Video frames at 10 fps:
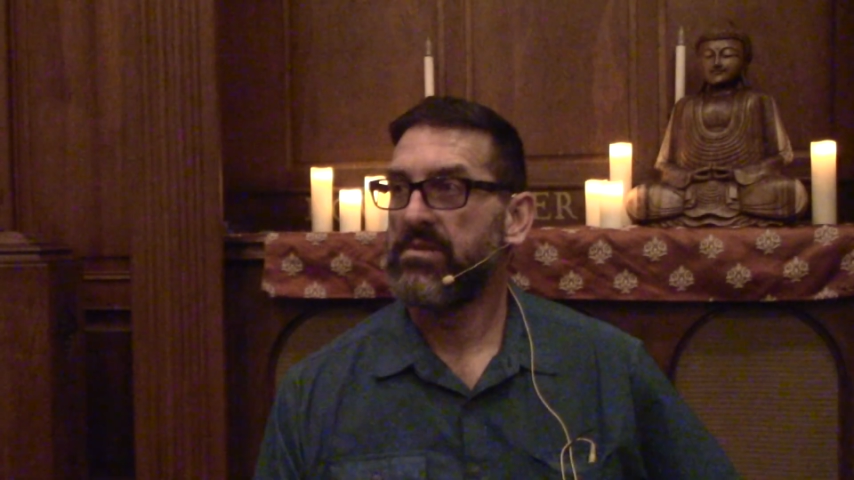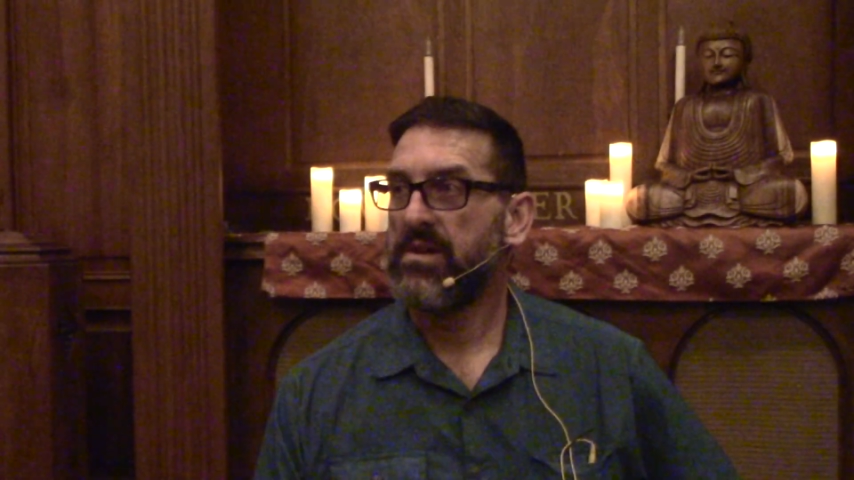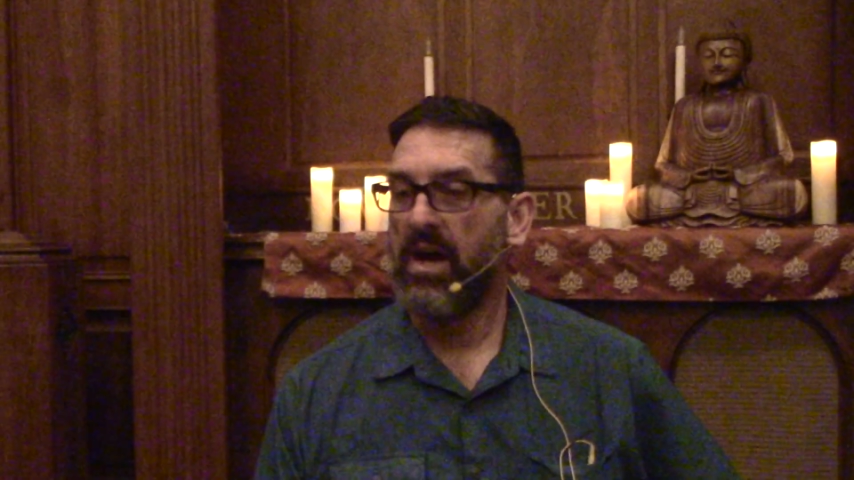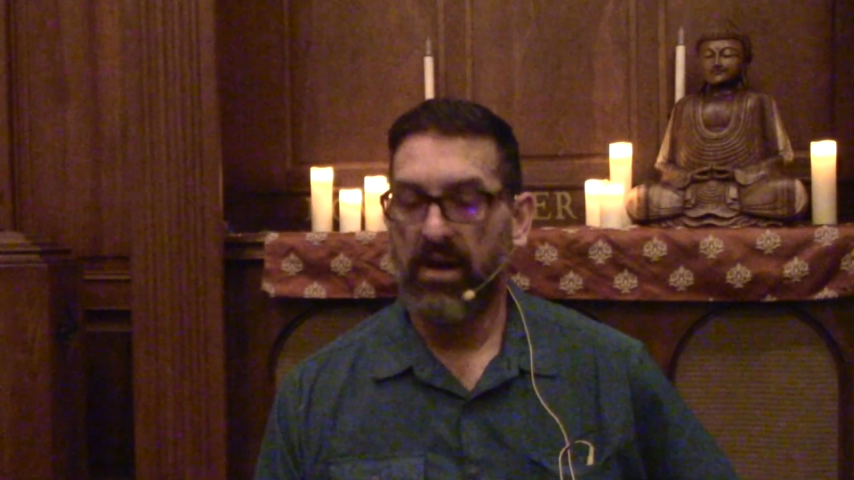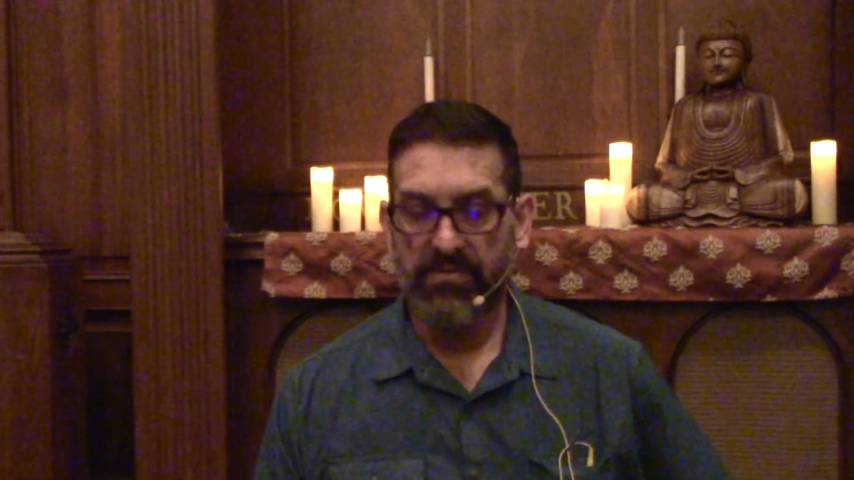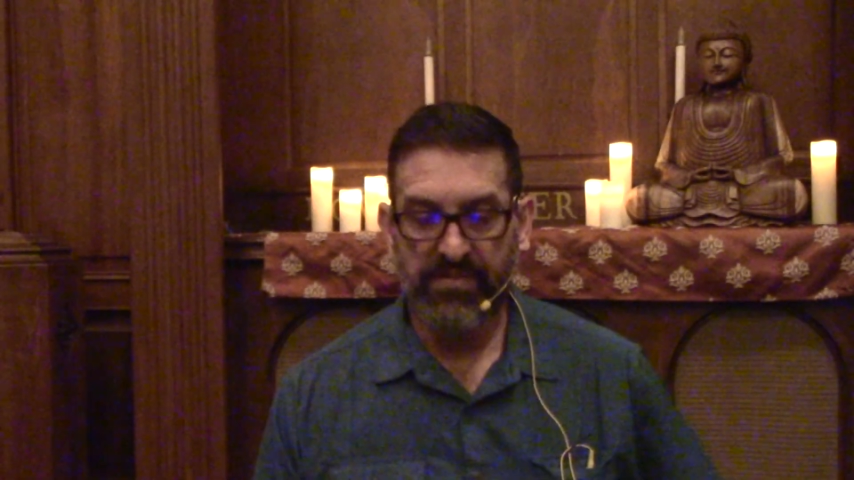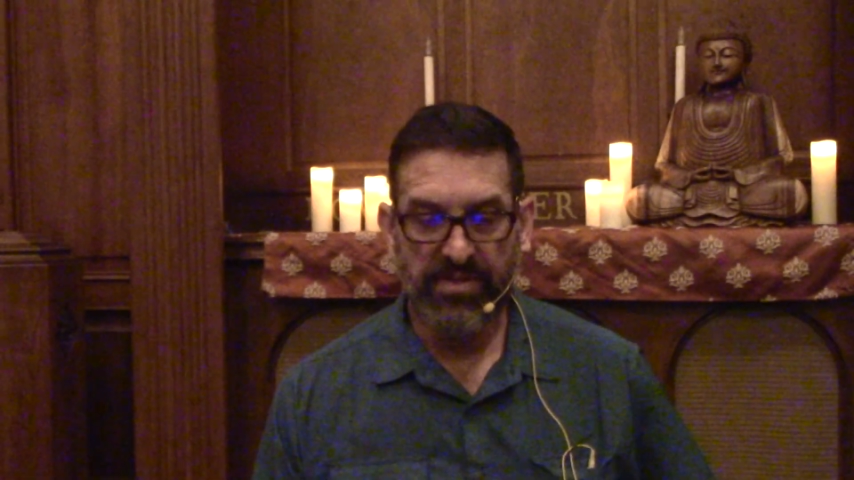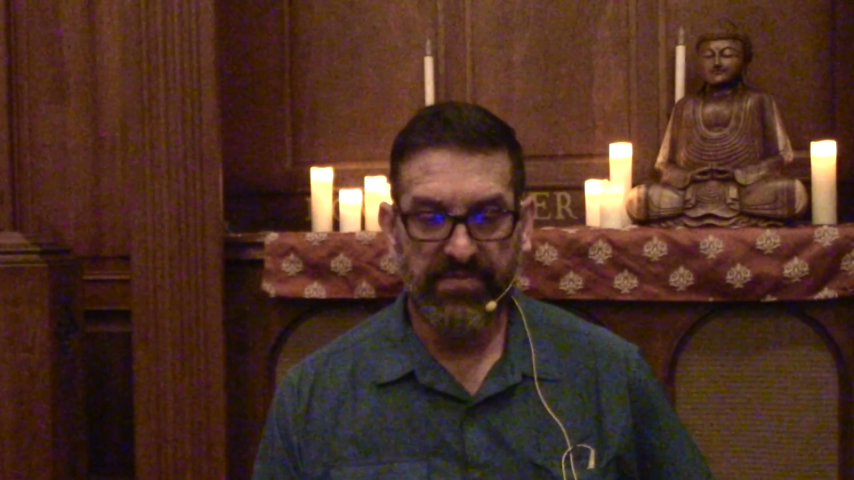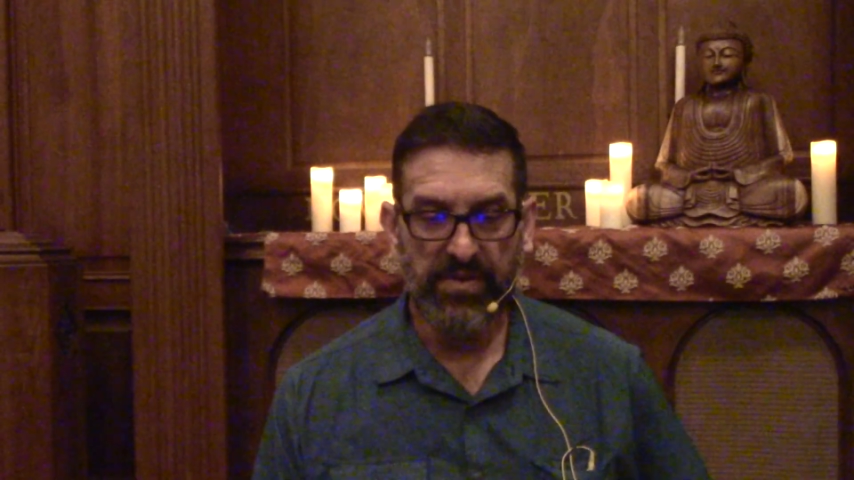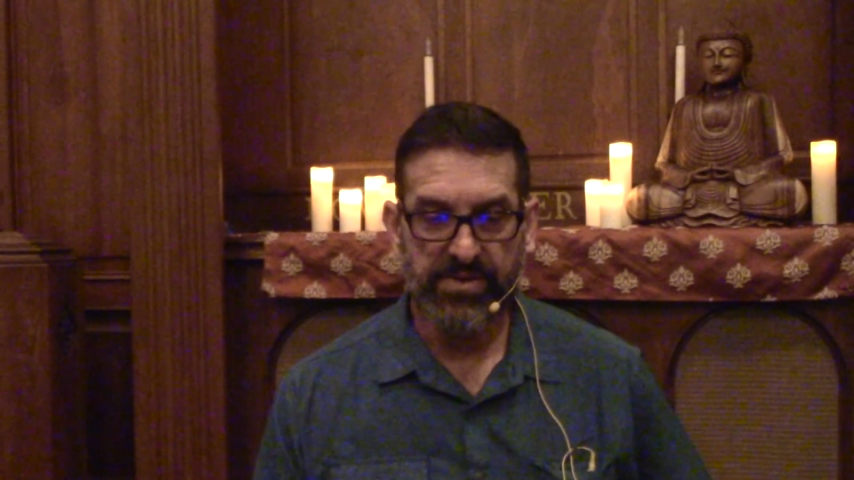Uh, for the
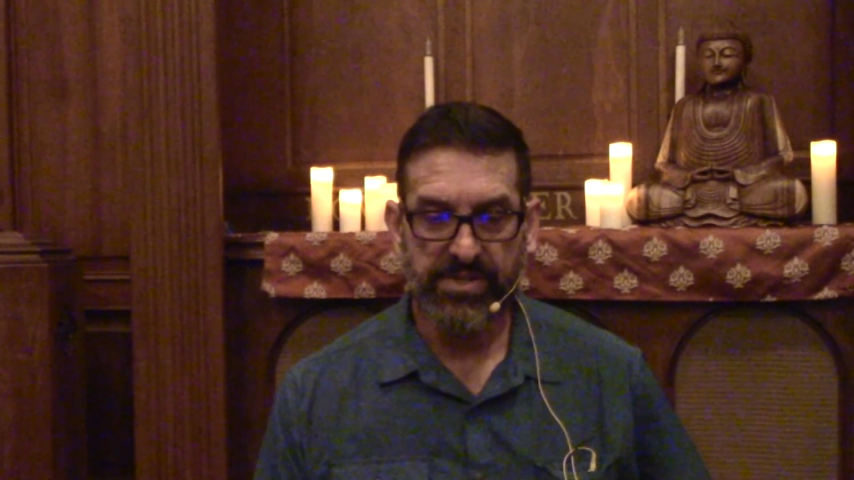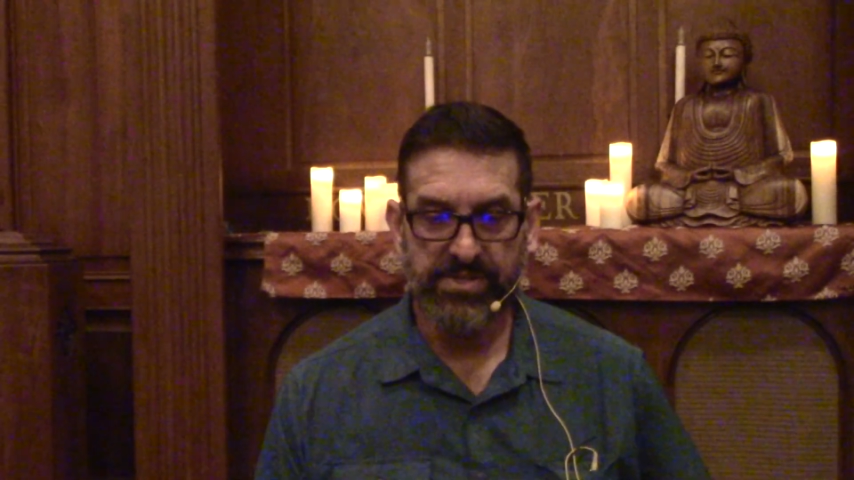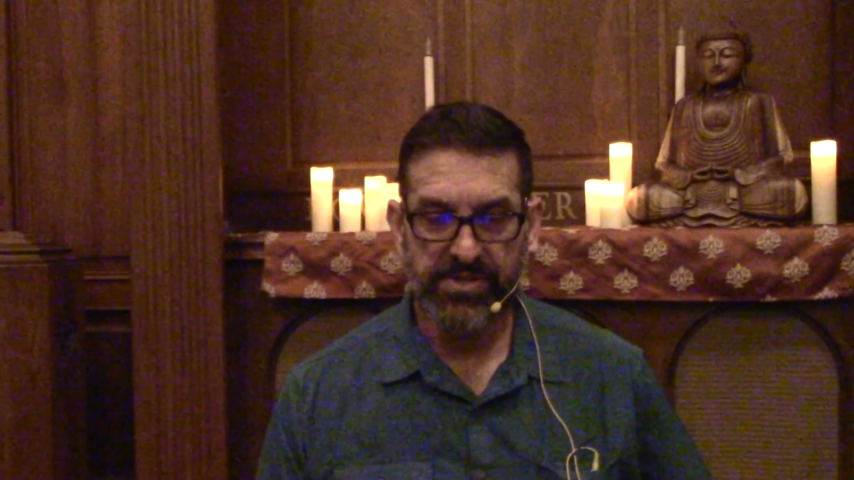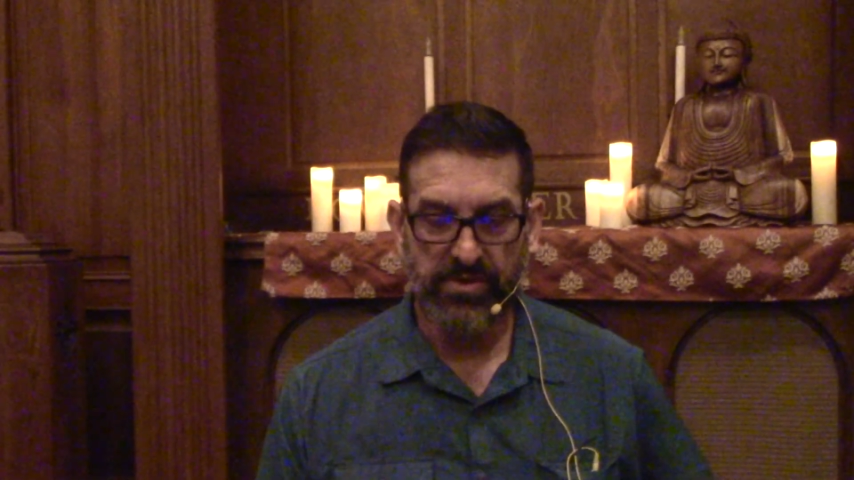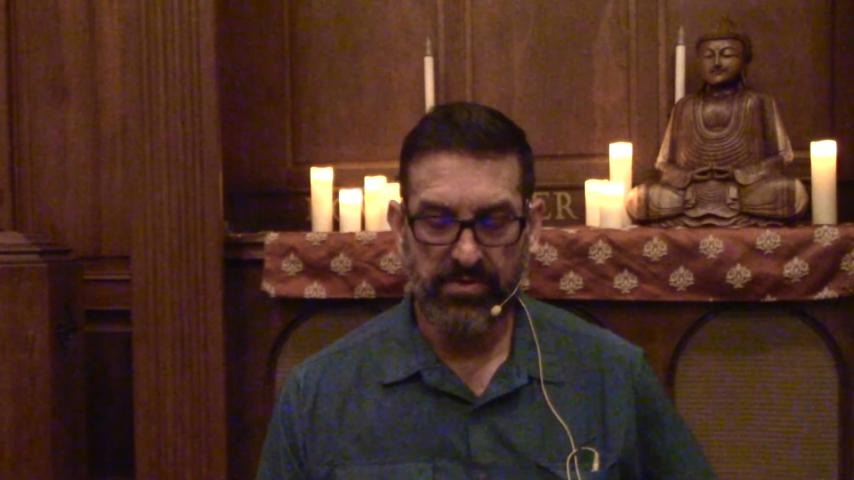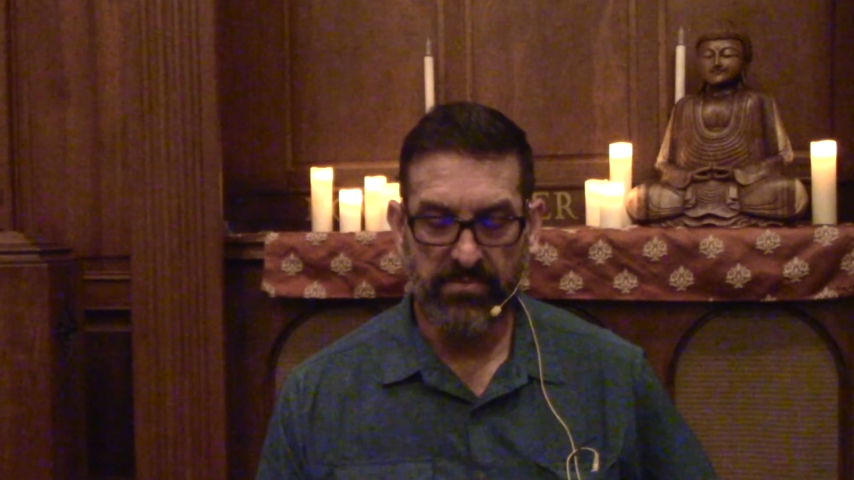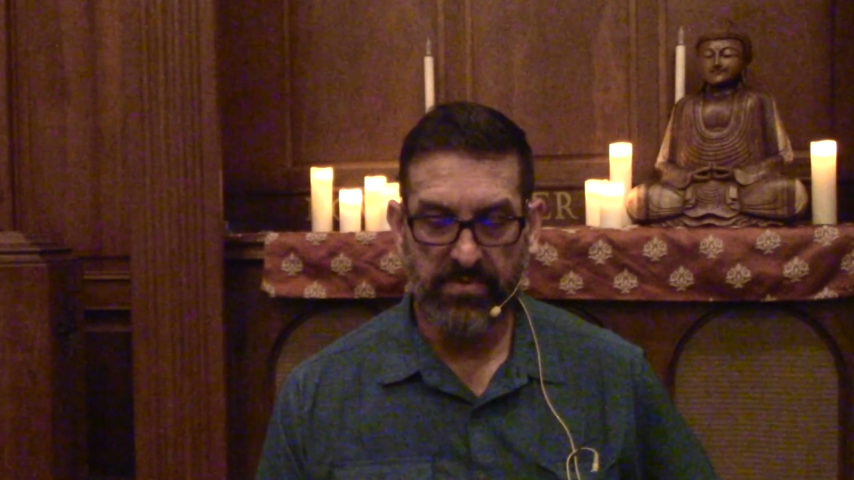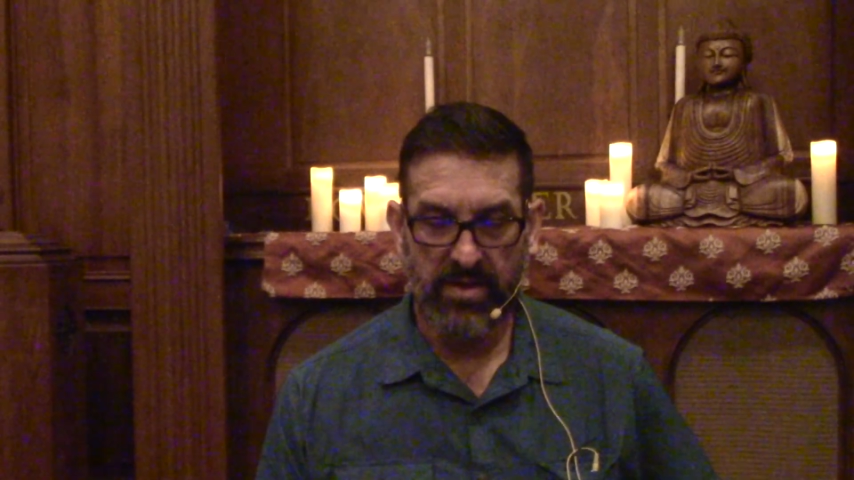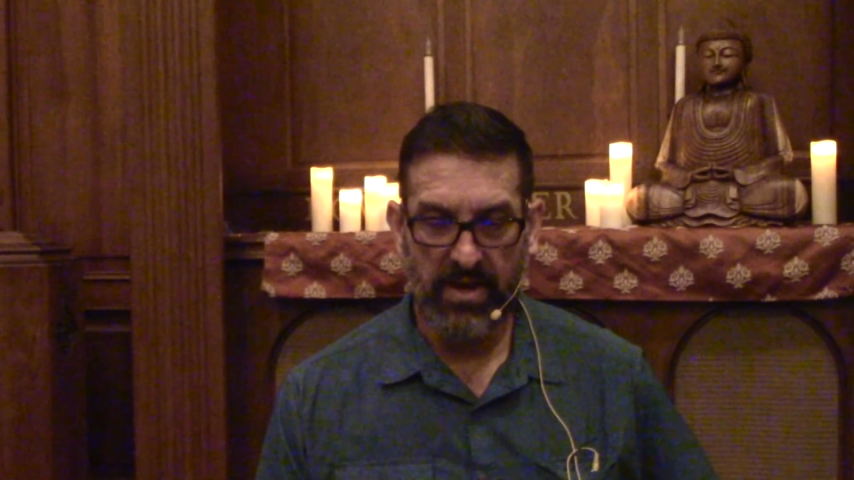folks on Zoom,